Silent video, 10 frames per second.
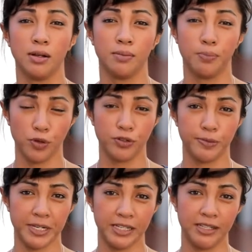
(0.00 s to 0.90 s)
both
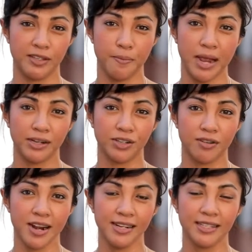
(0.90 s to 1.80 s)
species of manta
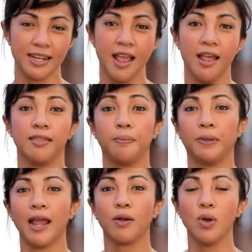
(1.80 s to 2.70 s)
rays. The
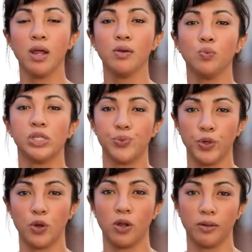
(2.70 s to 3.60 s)
black one, which we
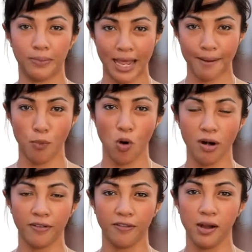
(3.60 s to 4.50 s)
call the black
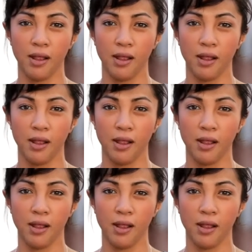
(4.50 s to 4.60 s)
morph,